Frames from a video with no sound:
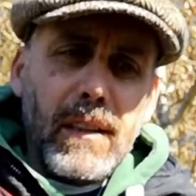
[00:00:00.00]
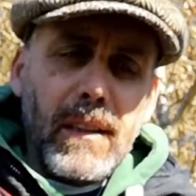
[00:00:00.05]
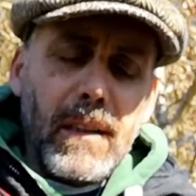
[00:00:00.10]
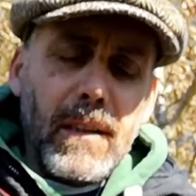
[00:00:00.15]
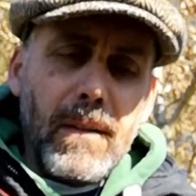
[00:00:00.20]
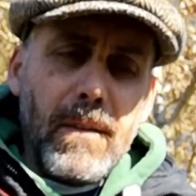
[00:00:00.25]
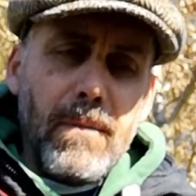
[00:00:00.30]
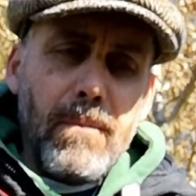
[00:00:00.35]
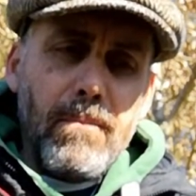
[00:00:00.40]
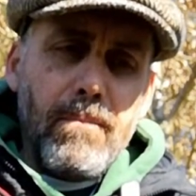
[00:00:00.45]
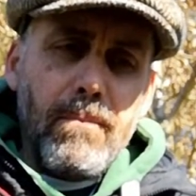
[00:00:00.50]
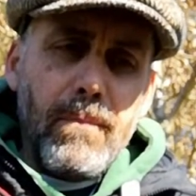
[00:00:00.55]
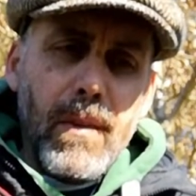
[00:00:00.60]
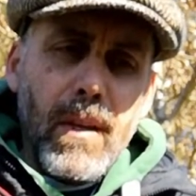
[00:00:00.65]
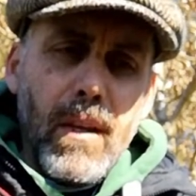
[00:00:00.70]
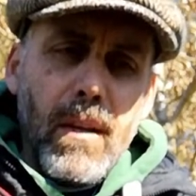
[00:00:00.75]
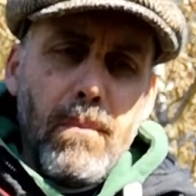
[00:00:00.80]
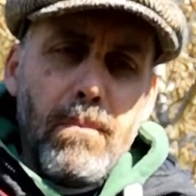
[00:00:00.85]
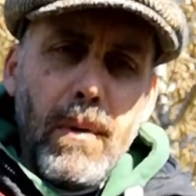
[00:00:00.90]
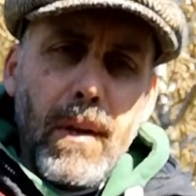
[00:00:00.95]

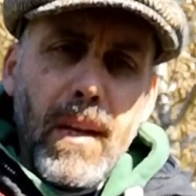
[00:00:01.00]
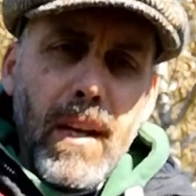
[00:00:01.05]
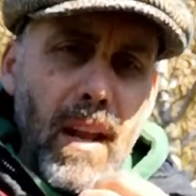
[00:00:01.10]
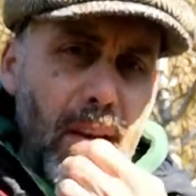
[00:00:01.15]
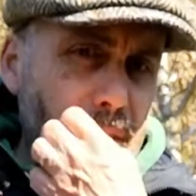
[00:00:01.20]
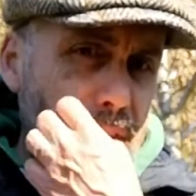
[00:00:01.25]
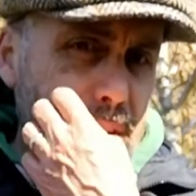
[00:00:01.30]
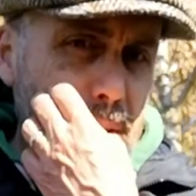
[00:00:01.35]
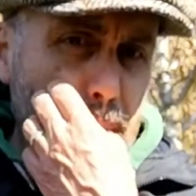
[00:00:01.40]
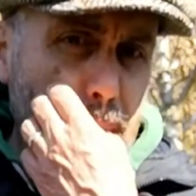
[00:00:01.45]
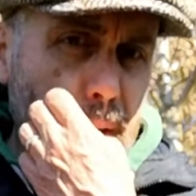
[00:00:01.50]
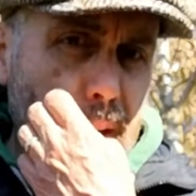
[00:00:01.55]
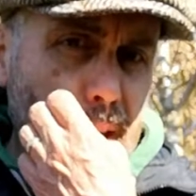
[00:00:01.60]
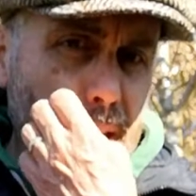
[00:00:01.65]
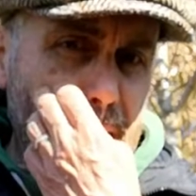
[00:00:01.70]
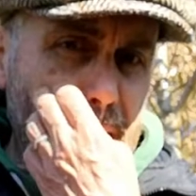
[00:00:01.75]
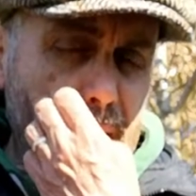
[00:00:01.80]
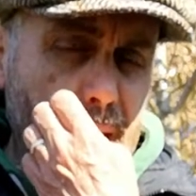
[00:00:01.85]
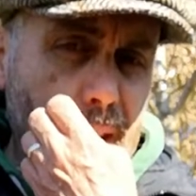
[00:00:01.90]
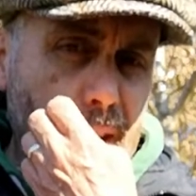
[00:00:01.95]
But
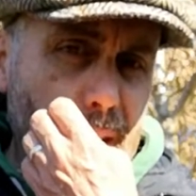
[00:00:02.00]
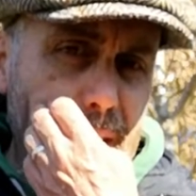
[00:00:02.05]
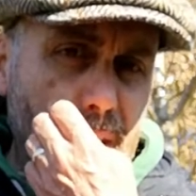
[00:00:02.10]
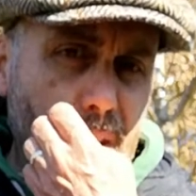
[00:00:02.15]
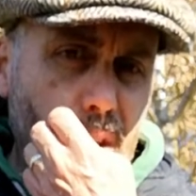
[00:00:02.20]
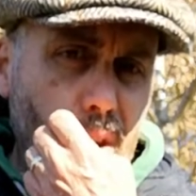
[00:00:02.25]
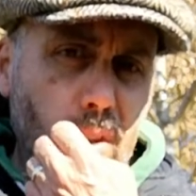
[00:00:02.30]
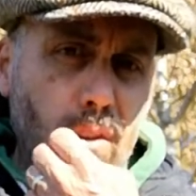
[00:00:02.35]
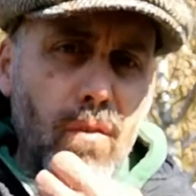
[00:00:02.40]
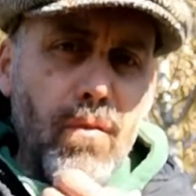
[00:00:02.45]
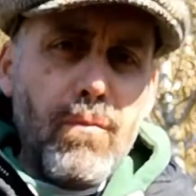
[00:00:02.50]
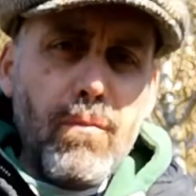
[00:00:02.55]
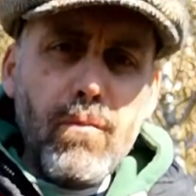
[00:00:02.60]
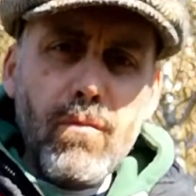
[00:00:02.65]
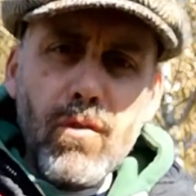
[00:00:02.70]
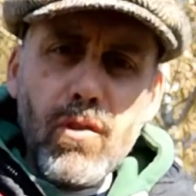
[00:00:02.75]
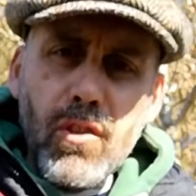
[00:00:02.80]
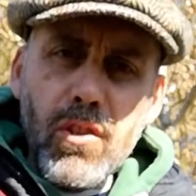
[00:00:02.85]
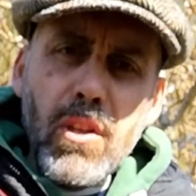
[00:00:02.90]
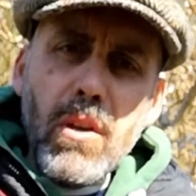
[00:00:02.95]
inevitably, you
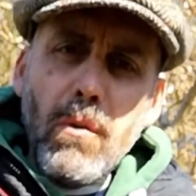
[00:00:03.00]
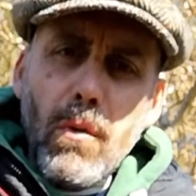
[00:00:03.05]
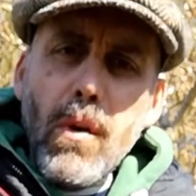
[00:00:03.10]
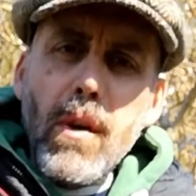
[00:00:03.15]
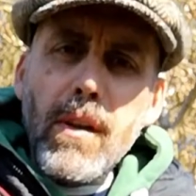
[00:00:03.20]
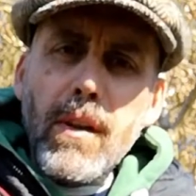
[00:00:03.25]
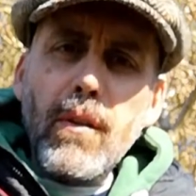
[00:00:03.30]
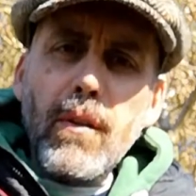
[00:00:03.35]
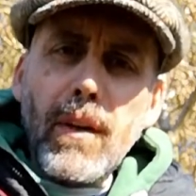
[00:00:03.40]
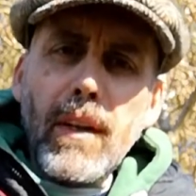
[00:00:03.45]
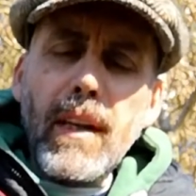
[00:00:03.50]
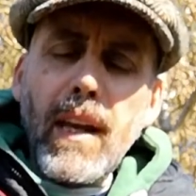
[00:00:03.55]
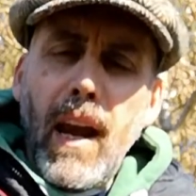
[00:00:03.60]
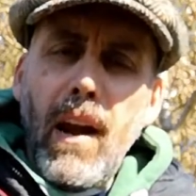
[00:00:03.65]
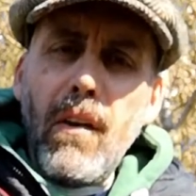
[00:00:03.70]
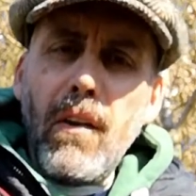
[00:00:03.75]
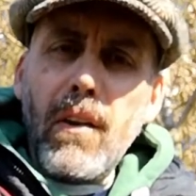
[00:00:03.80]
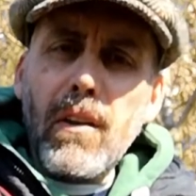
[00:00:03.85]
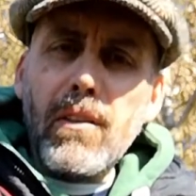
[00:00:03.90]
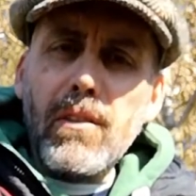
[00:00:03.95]
zero in on a
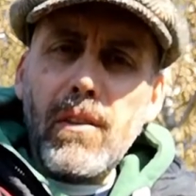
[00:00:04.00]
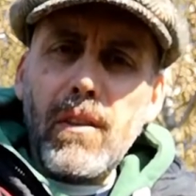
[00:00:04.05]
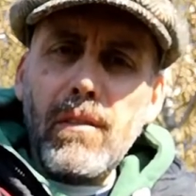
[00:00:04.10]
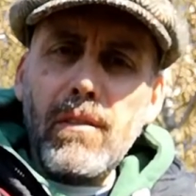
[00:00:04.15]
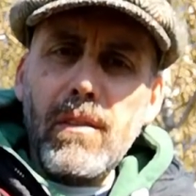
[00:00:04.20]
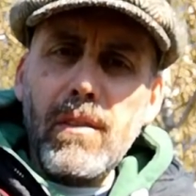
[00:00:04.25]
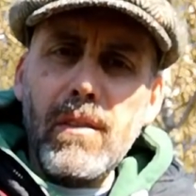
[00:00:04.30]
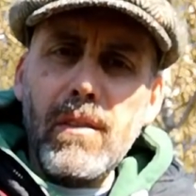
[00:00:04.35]
character,